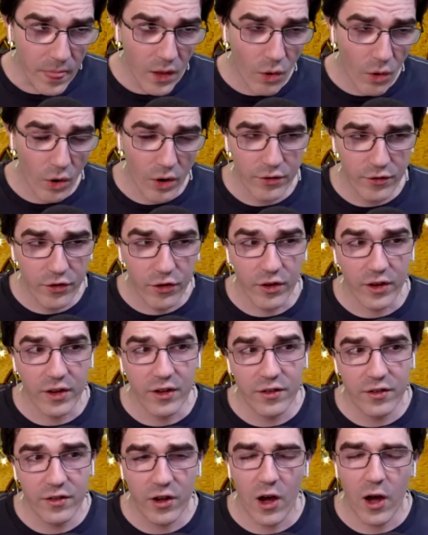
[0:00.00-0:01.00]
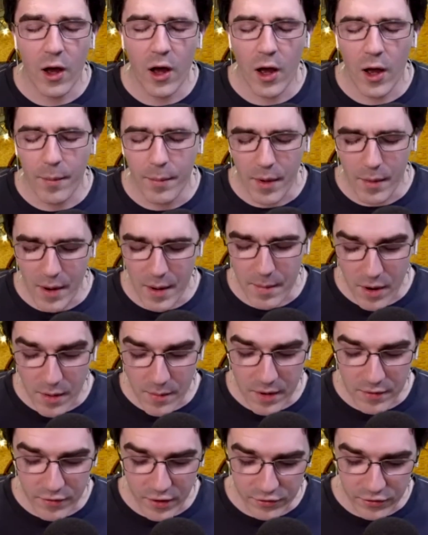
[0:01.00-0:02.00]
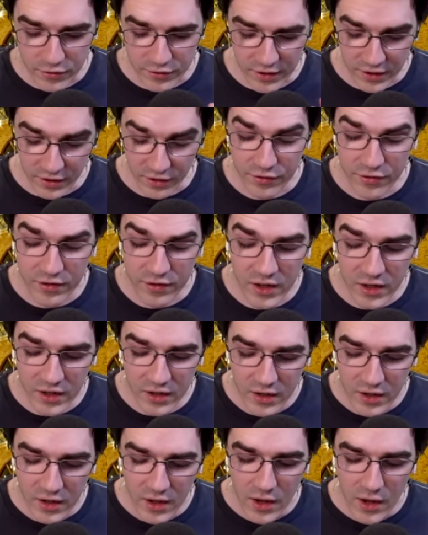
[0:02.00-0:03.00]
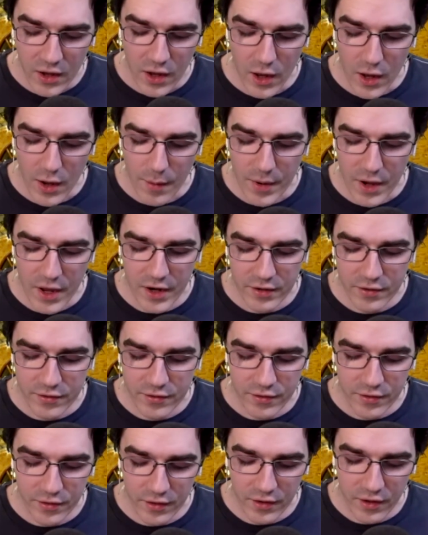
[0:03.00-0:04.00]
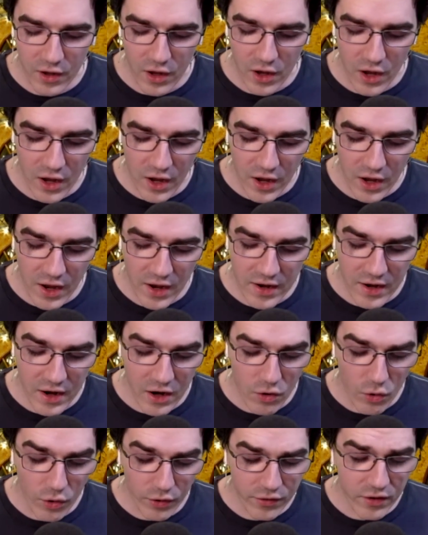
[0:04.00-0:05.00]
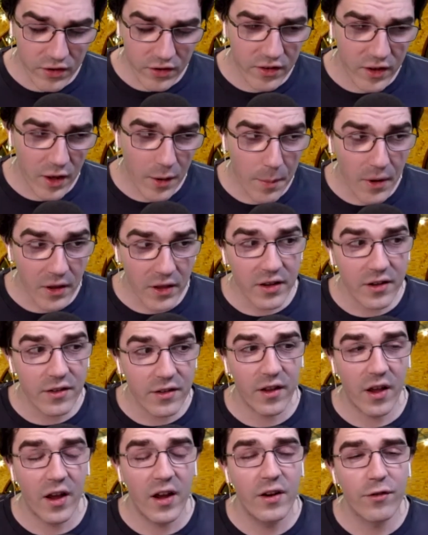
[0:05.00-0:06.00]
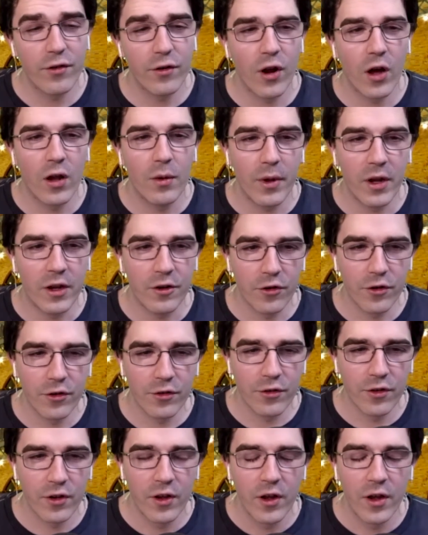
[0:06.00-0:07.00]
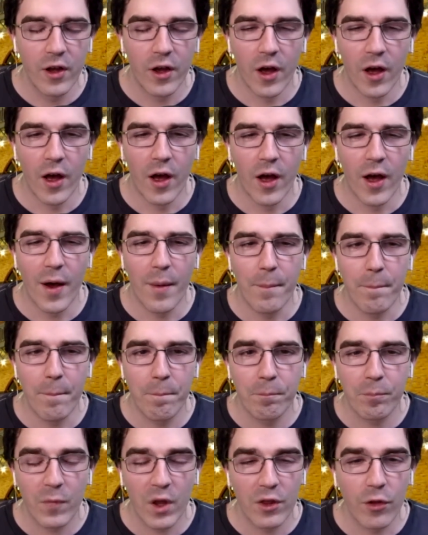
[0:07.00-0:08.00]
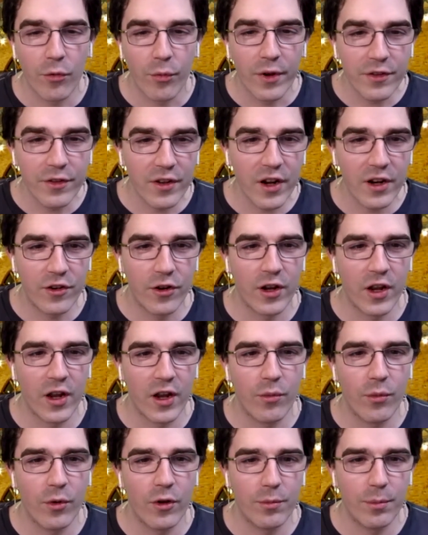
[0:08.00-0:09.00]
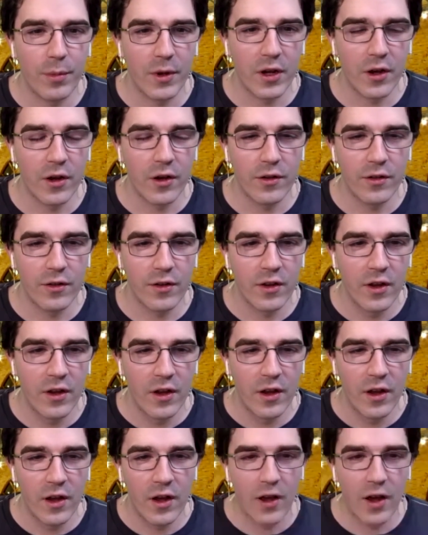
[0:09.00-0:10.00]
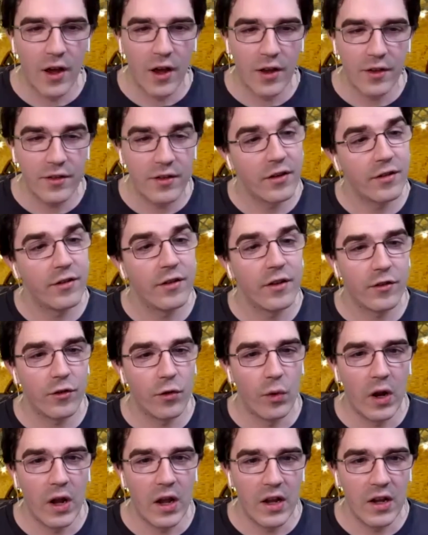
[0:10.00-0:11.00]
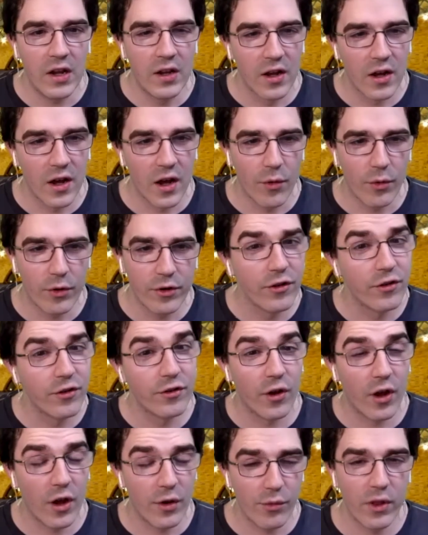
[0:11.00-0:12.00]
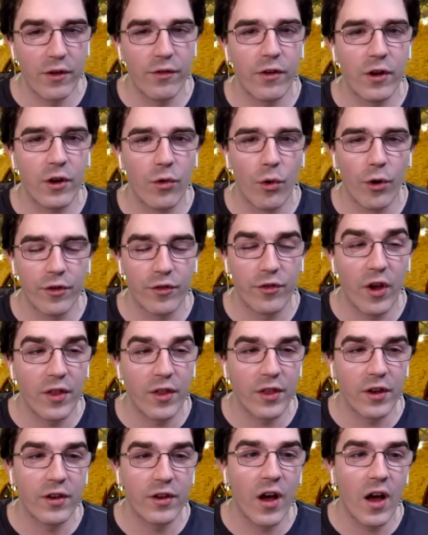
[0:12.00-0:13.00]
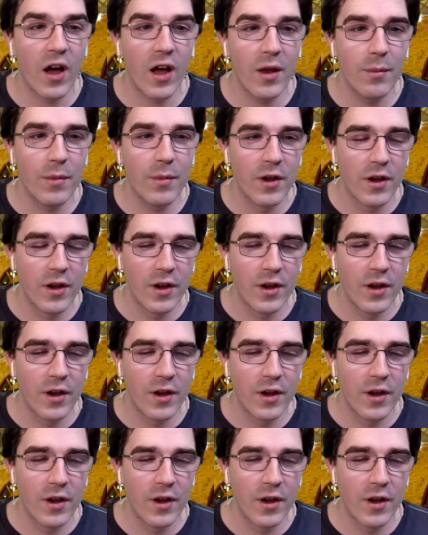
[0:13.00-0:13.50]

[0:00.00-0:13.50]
or still is taught uh, by my primary advisor, Dan Garcia. Um, and it's a course that's typically designed for non majors. Um, the reason I took it was because uh, CS61A uh, which is a really fun course, at the time,